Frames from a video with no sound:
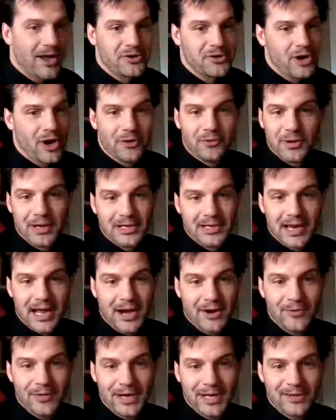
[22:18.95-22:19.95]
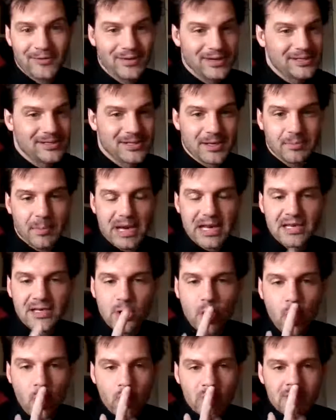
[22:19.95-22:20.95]
not right now, anyways. Like, my
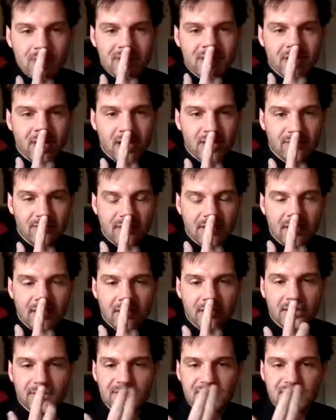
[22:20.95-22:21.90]
nose is not even healed.